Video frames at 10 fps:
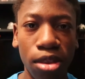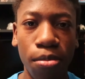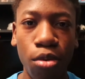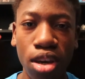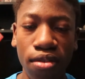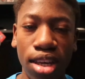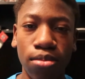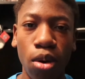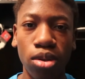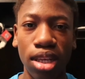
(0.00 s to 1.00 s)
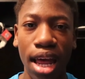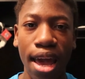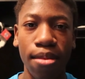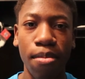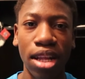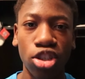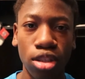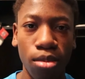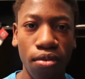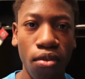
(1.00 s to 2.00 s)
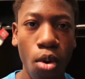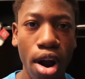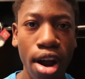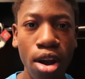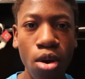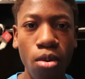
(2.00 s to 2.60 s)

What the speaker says: the previous post that I had mentioned before,